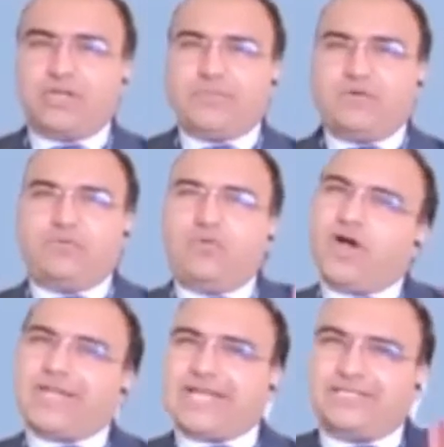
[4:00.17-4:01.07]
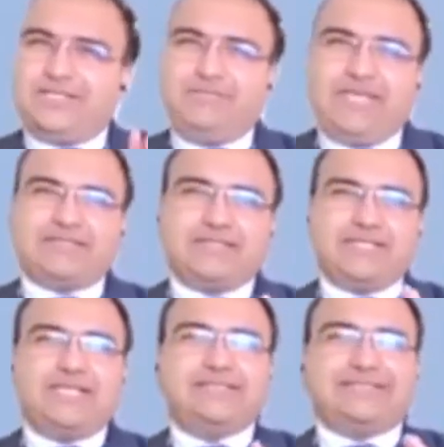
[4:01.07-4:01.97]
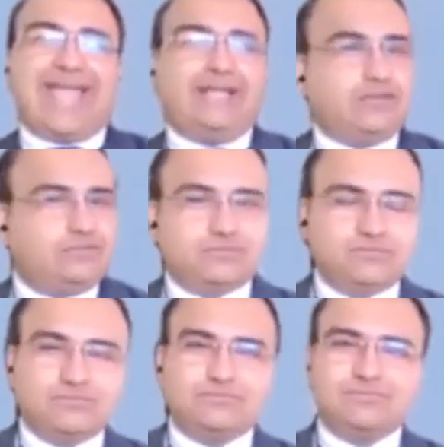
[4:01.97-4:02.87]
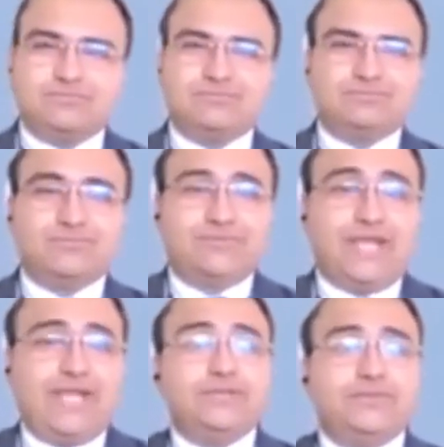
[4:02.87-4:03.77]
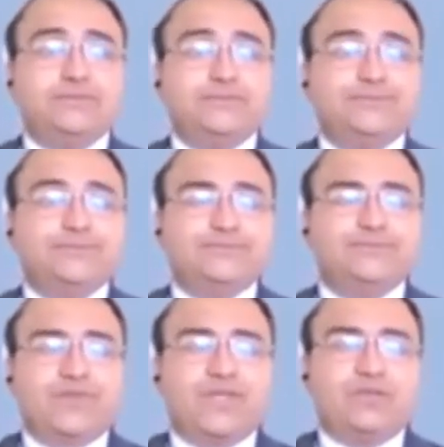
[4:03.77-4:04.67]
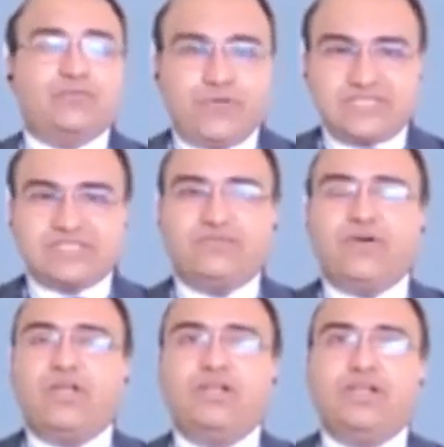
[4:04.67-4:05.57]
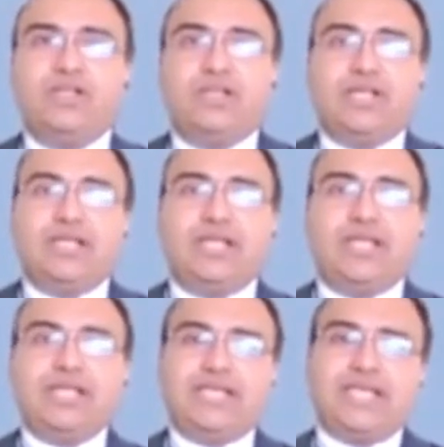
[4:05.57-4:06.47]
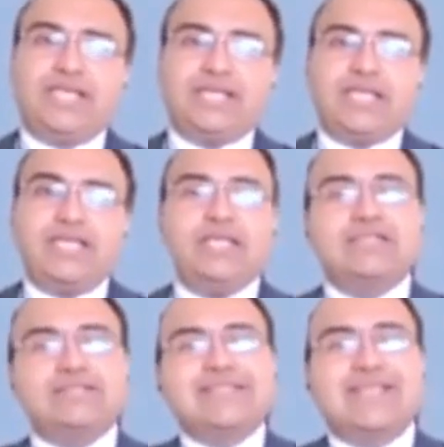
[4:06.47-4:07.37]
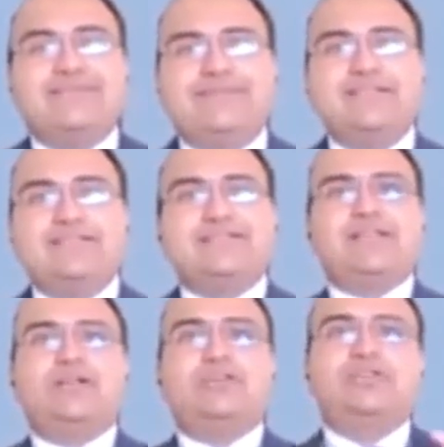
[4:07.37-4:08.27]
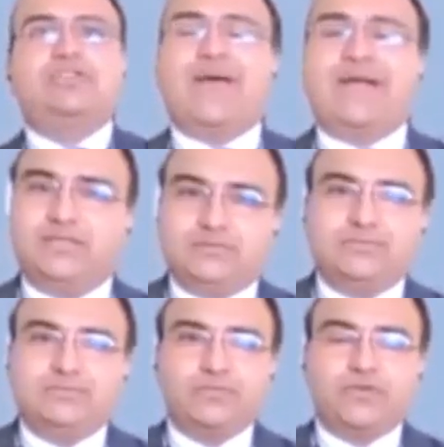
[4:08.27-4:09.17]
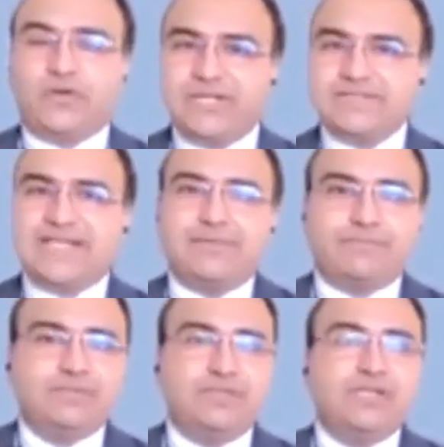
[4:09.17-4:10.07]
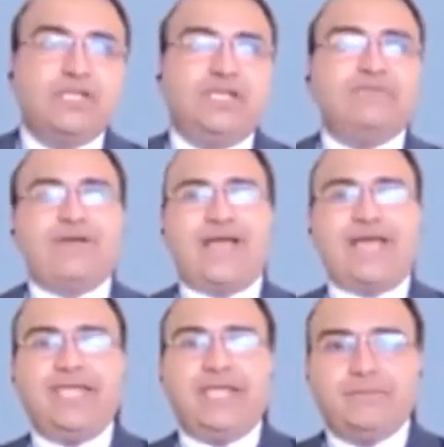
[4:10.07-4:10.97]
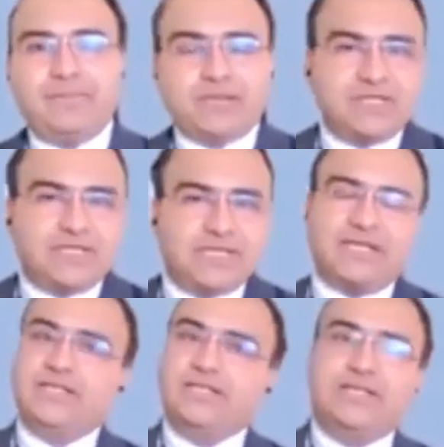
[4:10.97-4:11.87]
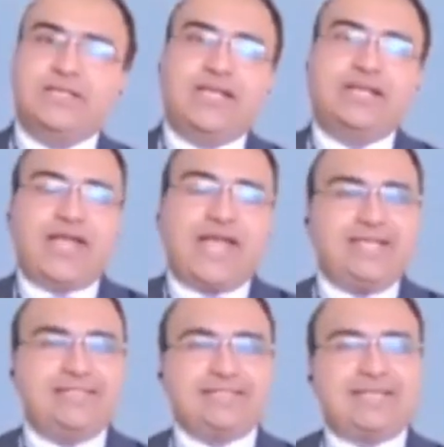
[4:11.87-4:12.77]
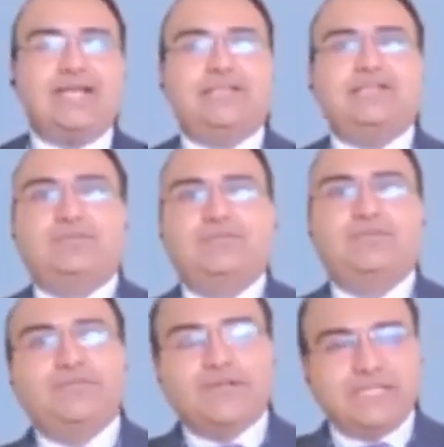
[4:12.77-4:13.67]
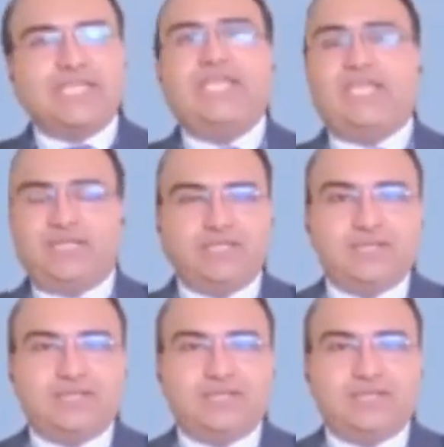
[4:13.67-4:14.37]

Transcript: talk about what actually makes a gig zag, right? First of all, a gig in itself is a growth pattern. So for example, if I become a gigger and I start working